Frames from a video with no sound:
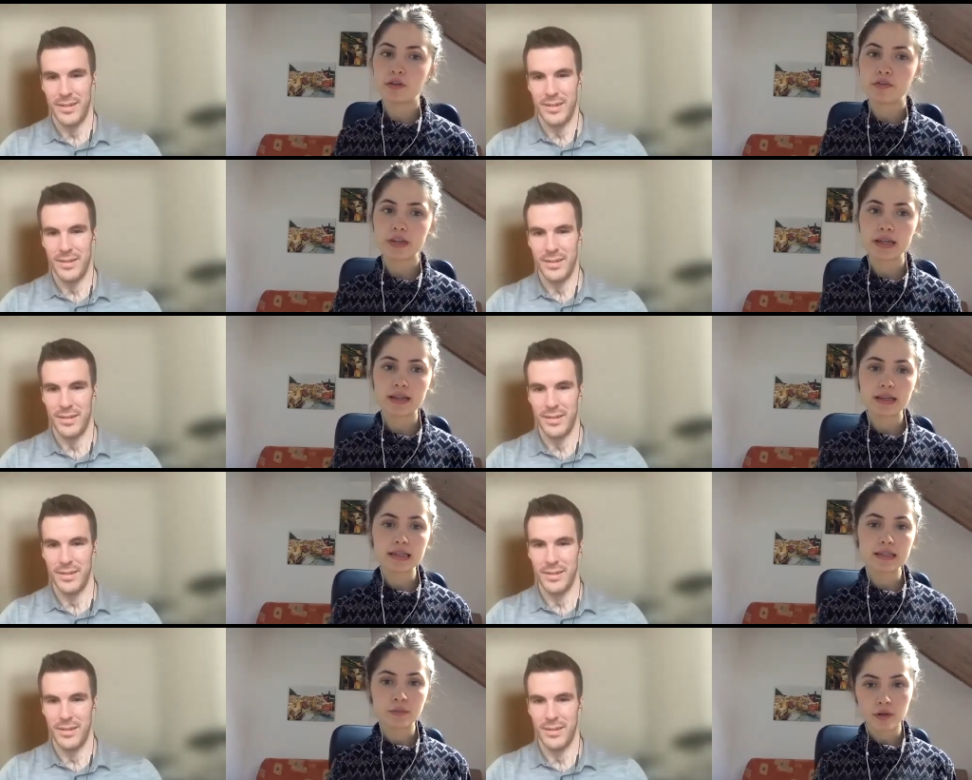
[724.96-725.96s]
Speaker 1: do you think
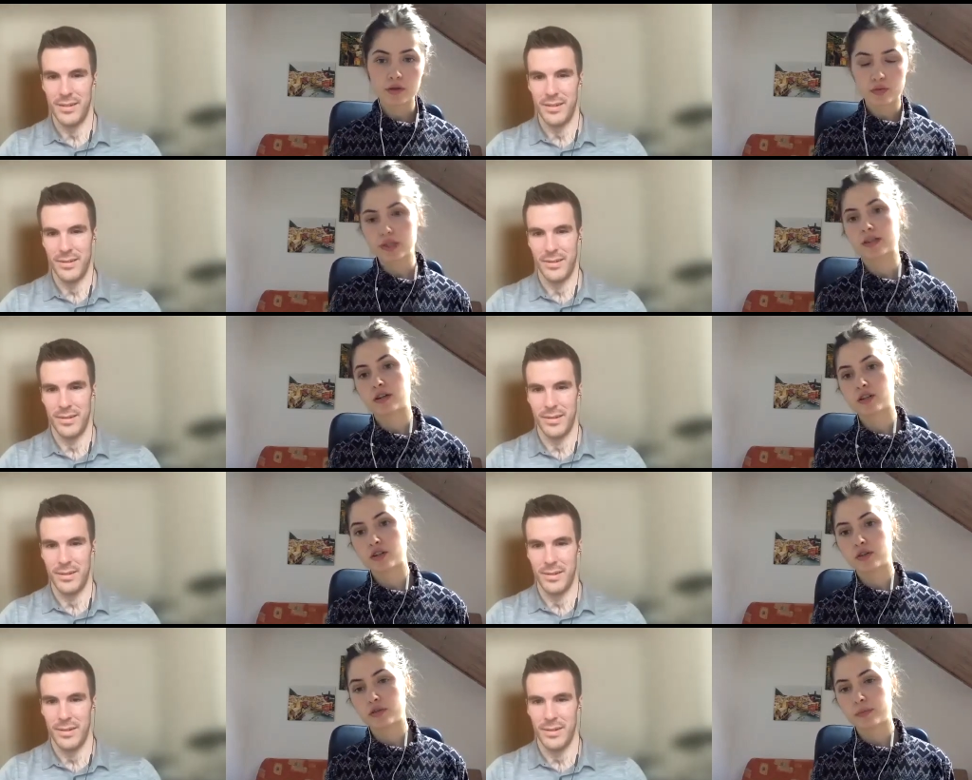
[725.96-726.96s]
is the most
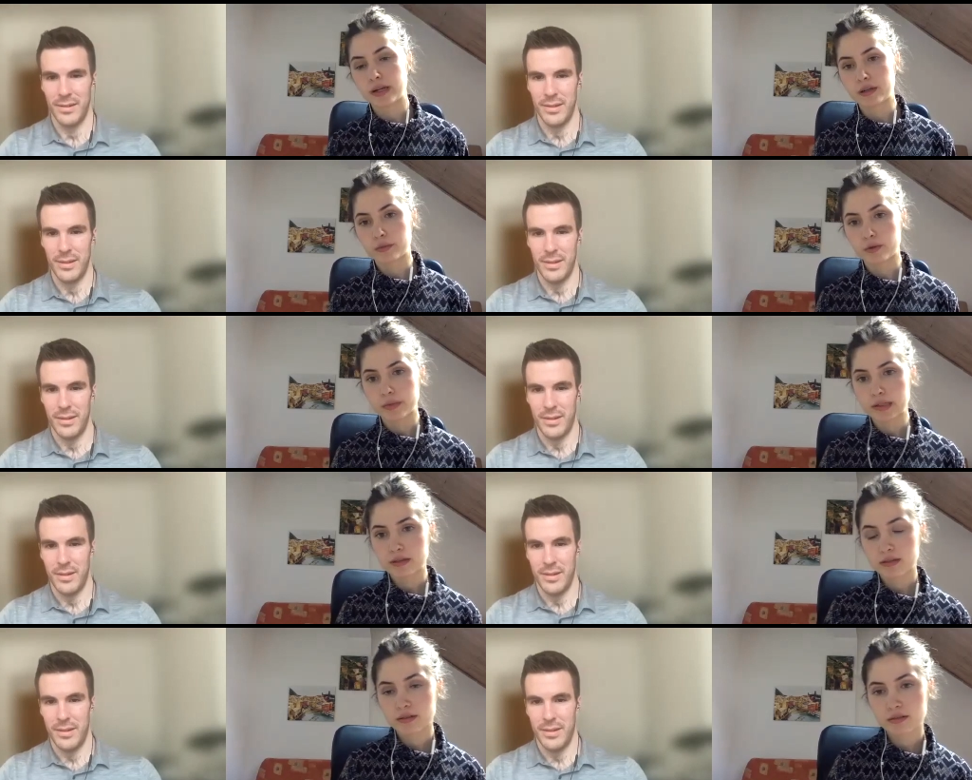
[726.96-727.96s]
research group at the
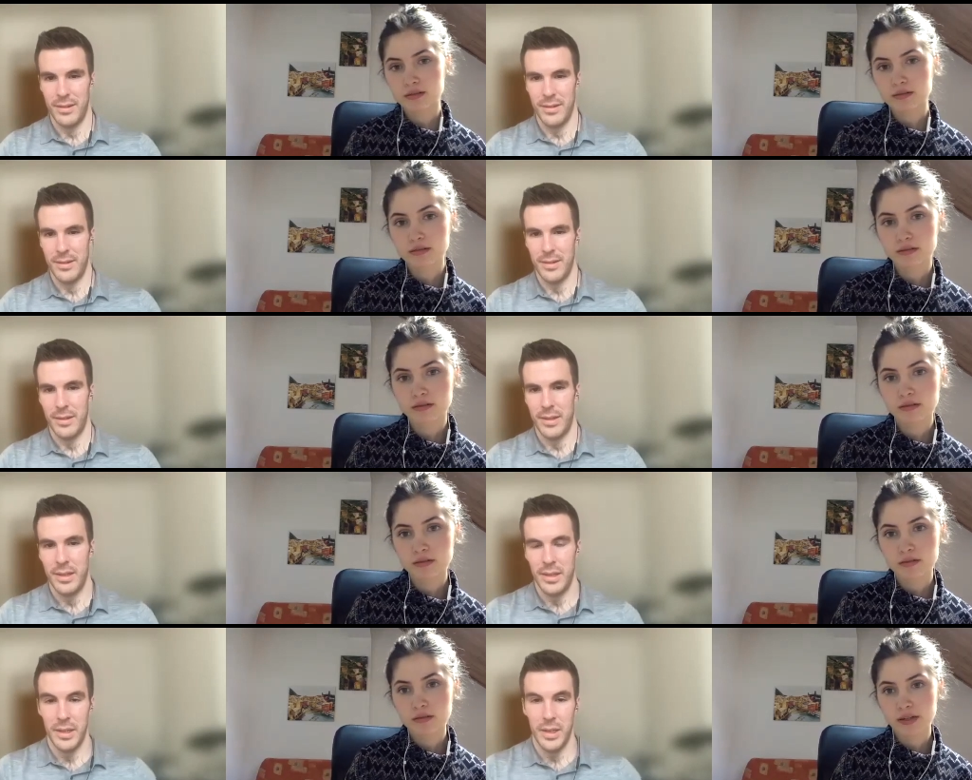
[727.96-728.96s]
moment
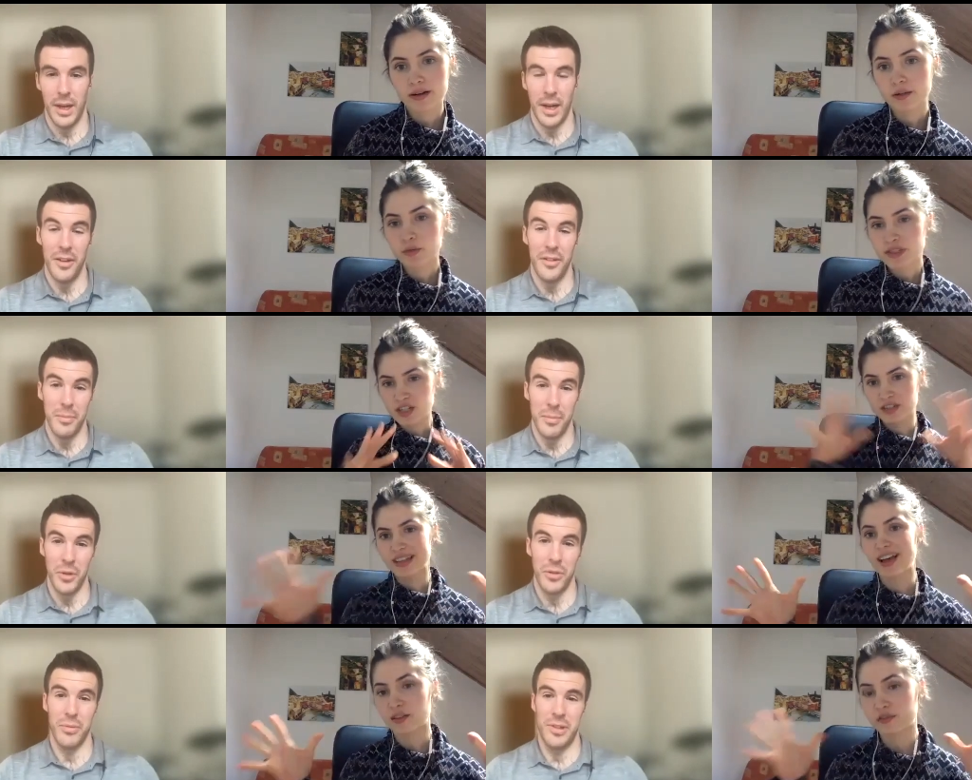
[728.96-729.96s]
regarding uh, so
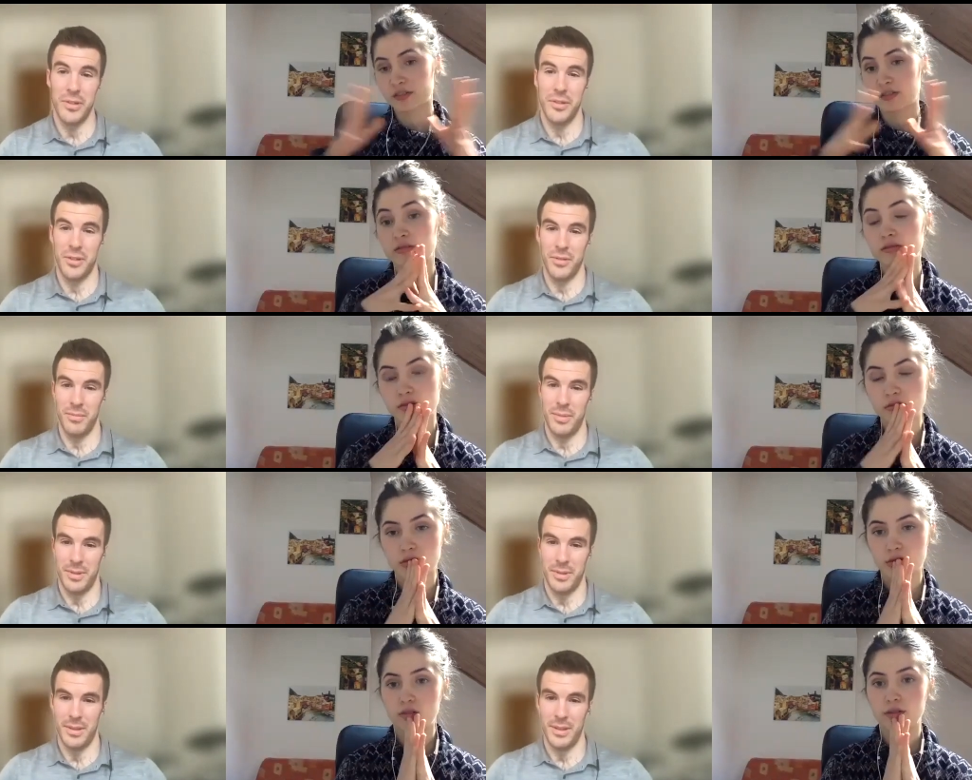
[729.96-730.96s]
musicians house
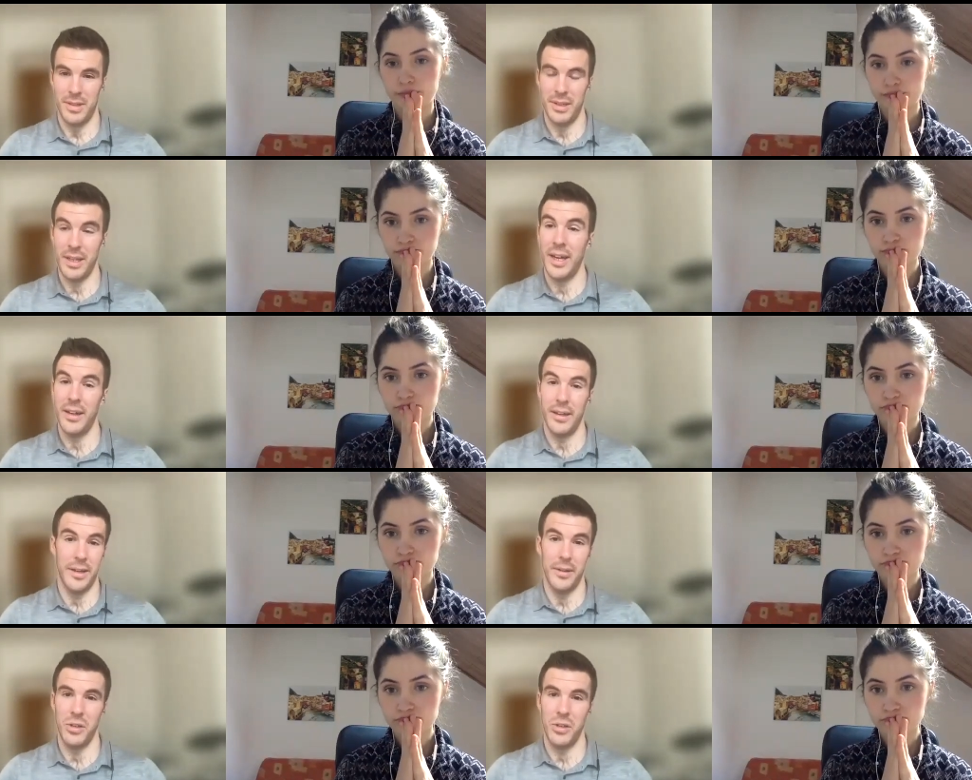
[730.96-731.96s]
Speaker 2: yeah uh,
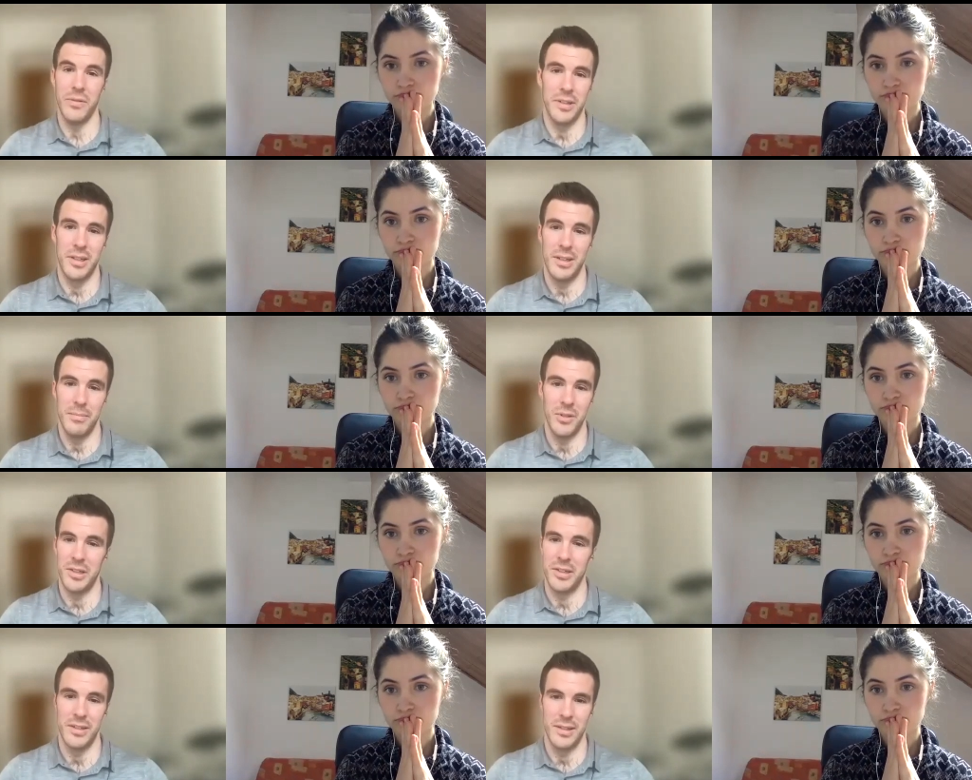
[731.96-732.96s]
university
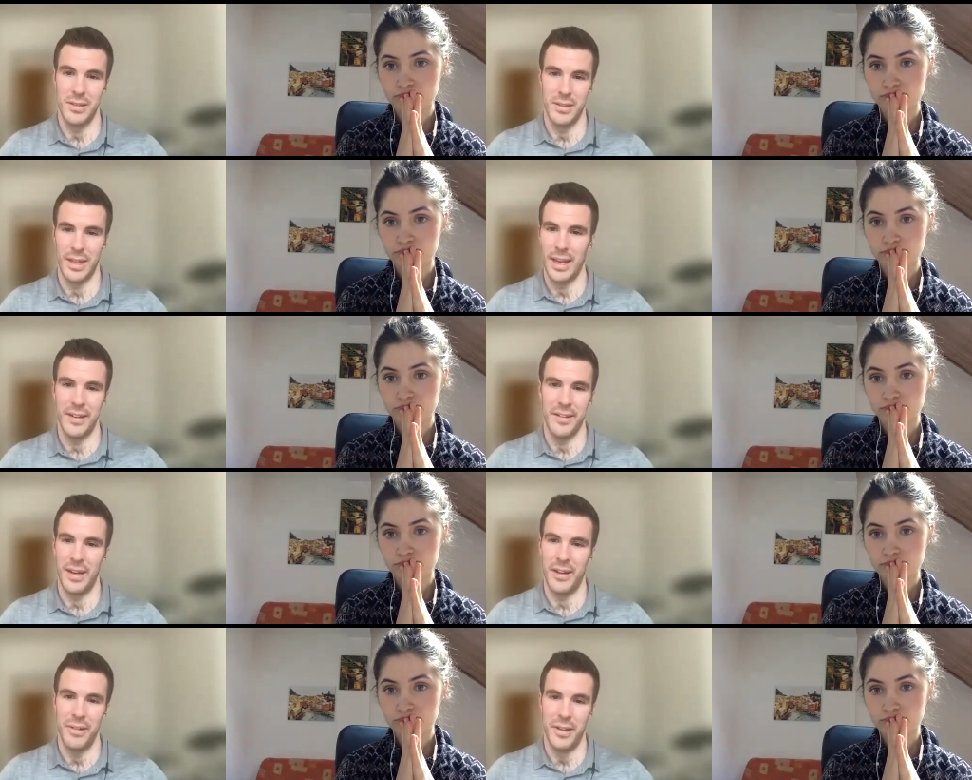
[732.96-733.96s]
musicians like hands
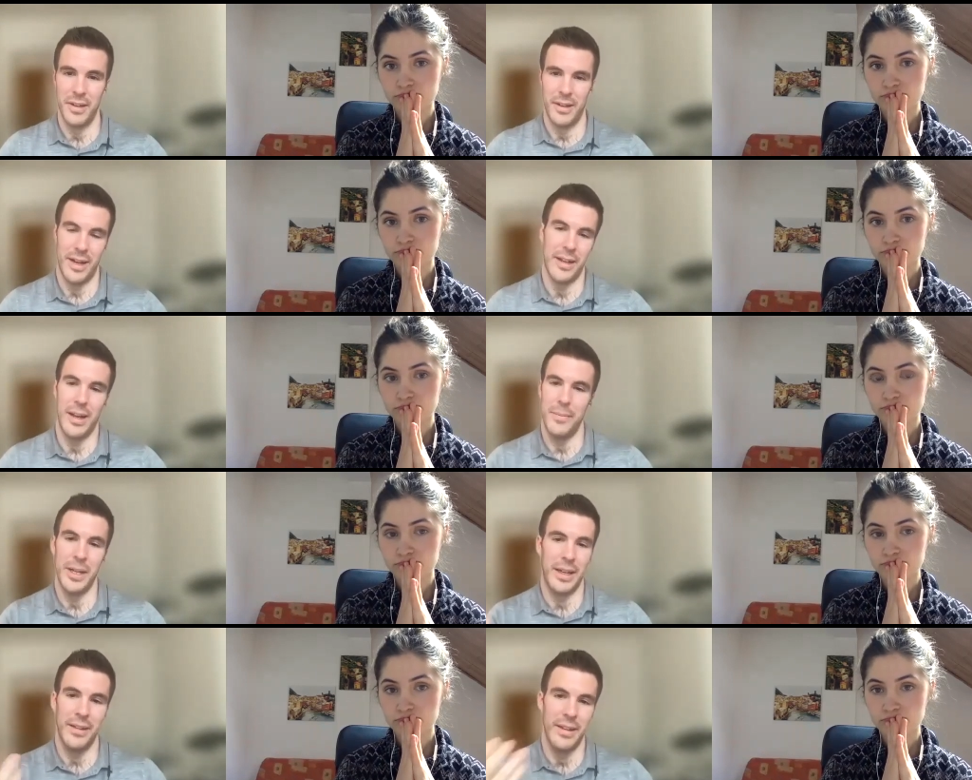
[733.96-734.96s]
down and I mean,
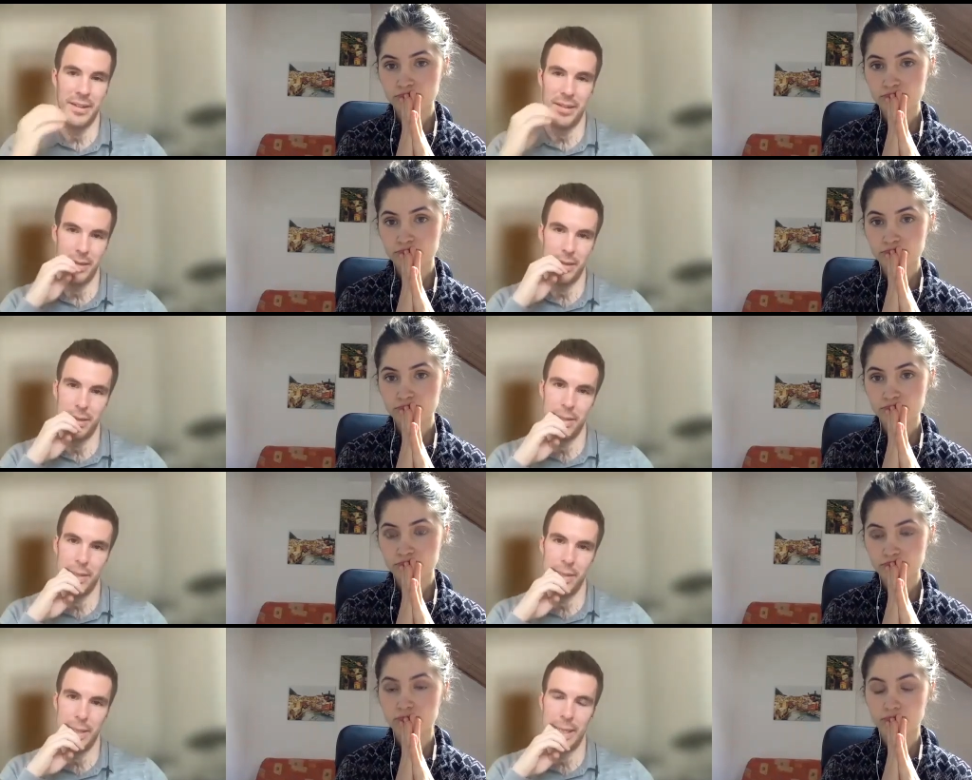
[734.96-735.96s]
again, that's
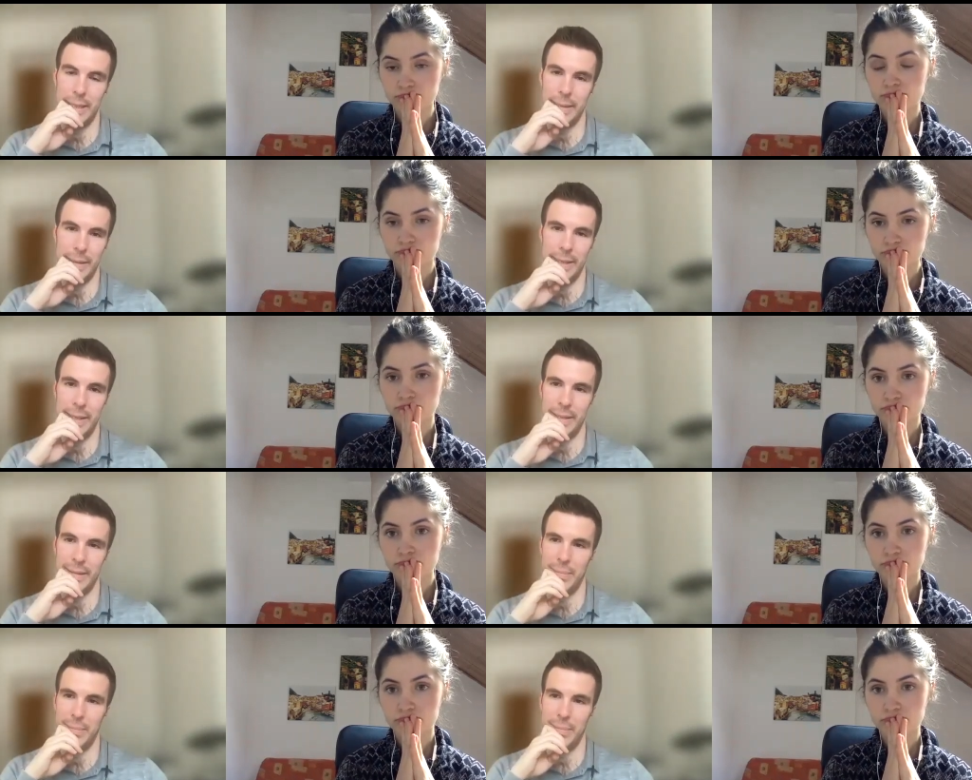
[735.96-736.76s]
uh, like mm-hmm. that's